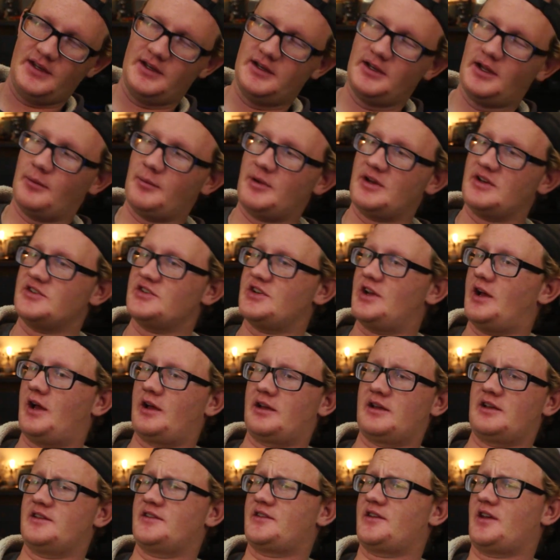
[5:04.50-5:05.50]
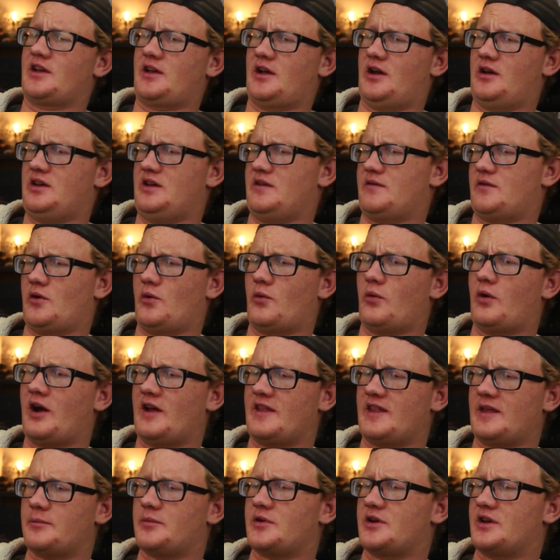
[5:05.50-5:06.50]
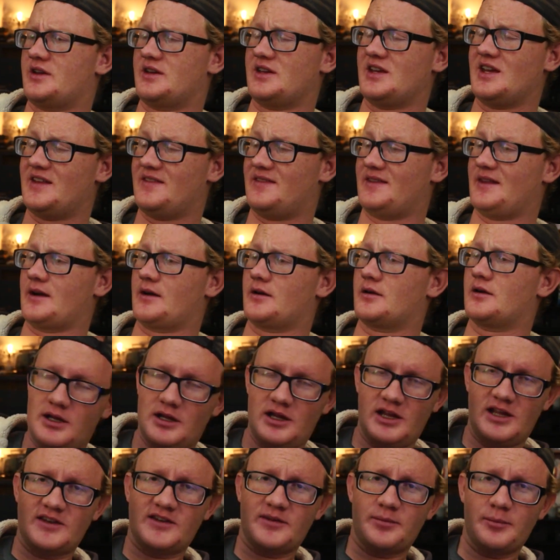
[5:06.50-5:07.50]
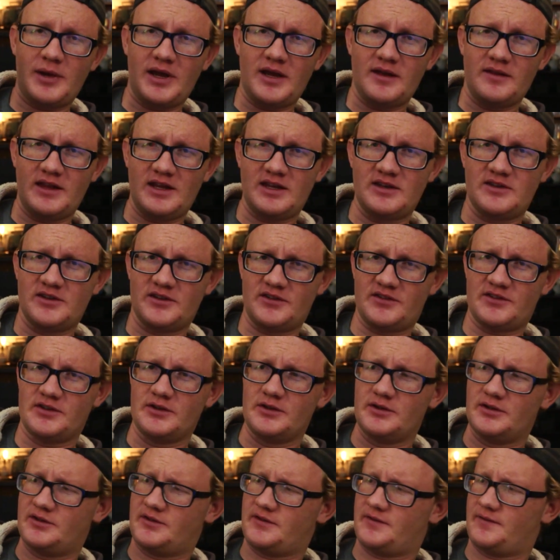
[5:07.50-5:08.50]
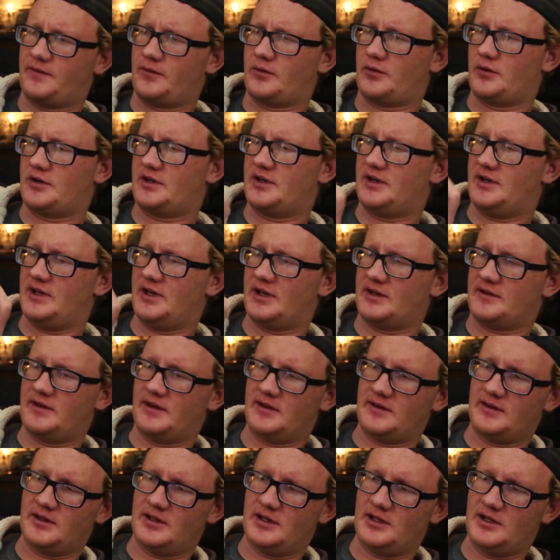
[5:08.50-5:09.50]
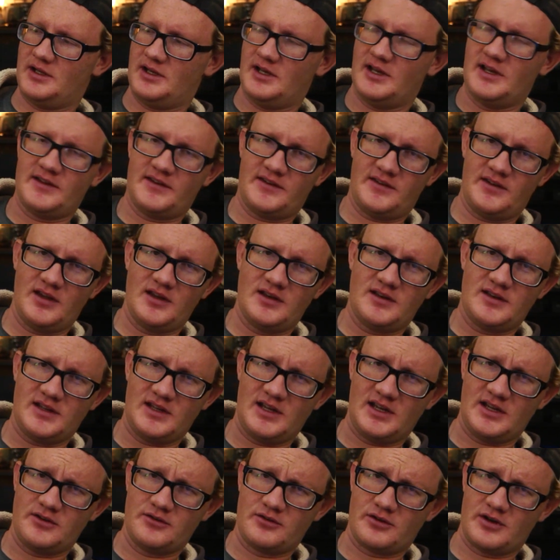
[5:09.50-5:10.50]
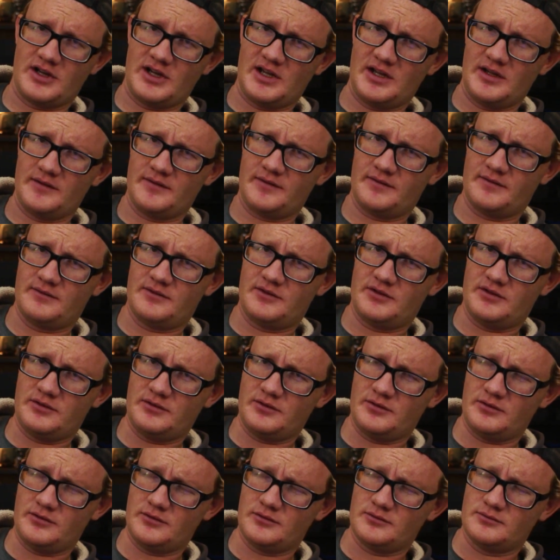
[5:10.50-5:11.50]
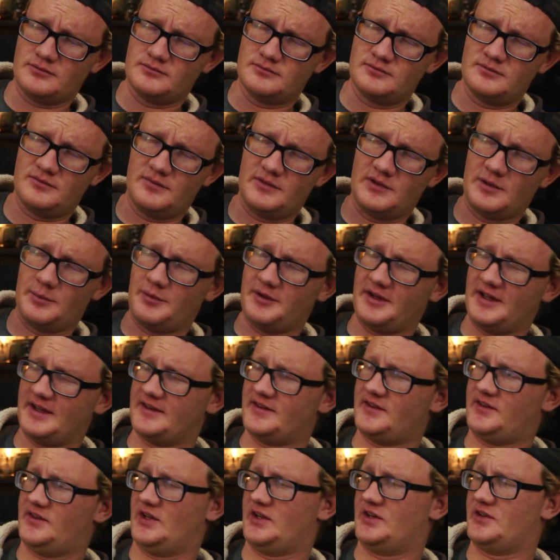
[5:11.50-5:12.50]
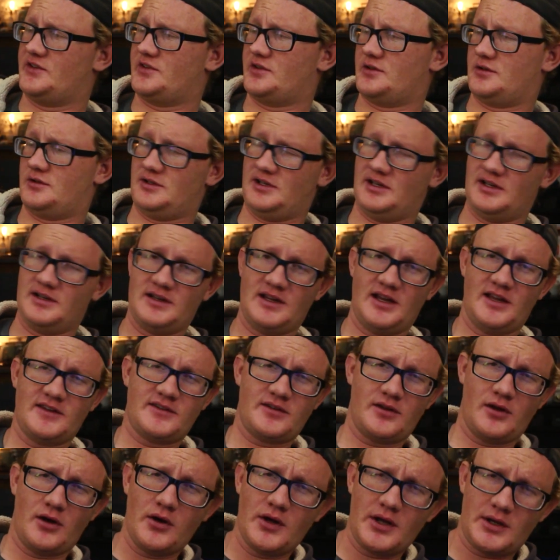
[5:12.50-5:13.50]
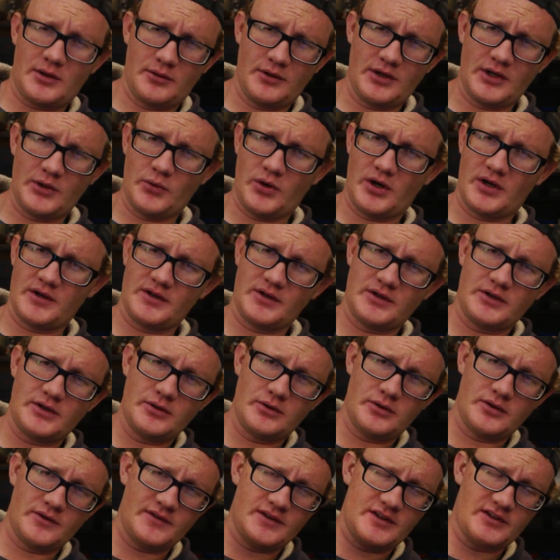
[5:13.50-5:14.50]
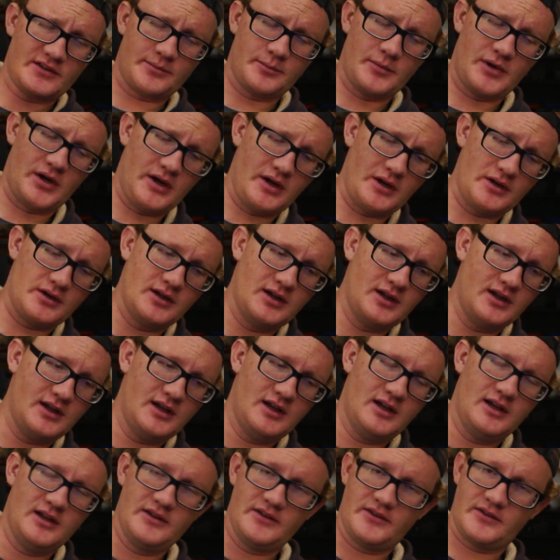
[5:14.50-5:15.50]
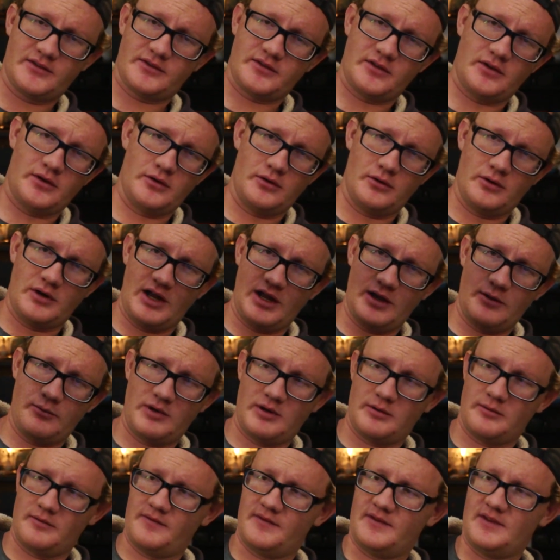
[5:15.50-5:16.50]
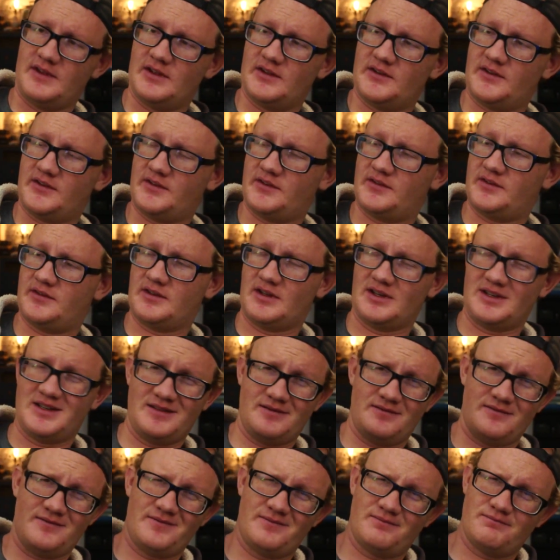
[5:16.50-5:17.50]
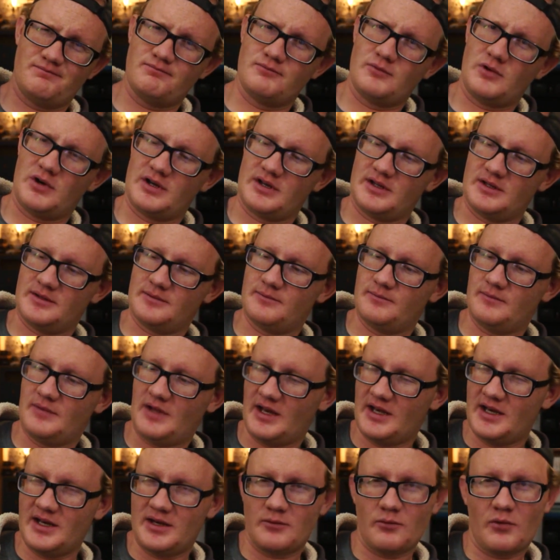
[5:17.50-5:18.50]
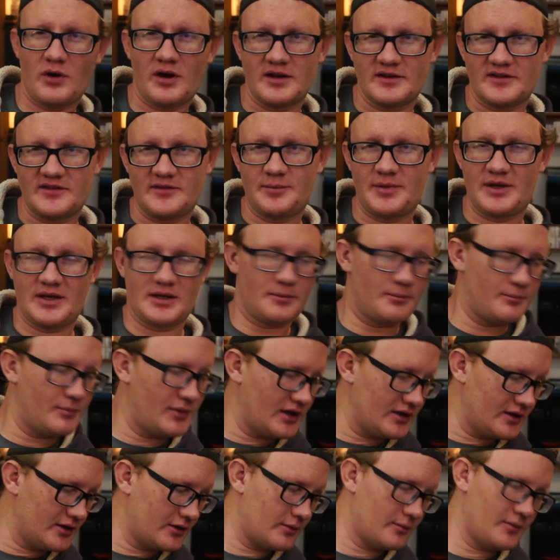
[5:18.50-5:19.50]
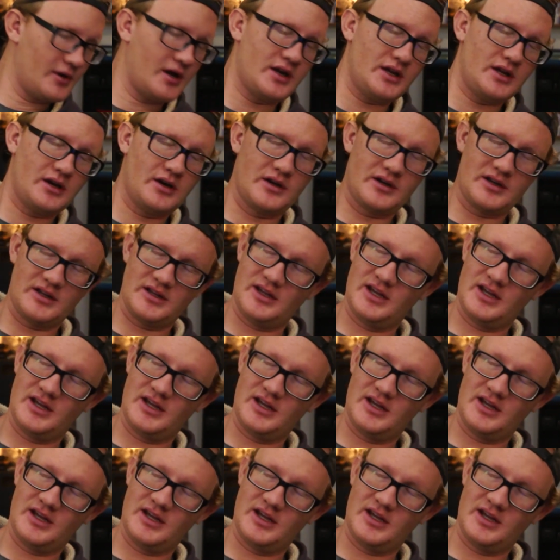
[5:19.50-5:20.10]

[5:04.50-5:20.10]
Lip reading: a dummy jack. It's like, I don't even know why they put it in there. It's mainly just used for connecting the SATA drive to the PlayStation, and that's all I really wanted to do in this mod, so I went with this. I didn't want to spend a buttload of money on it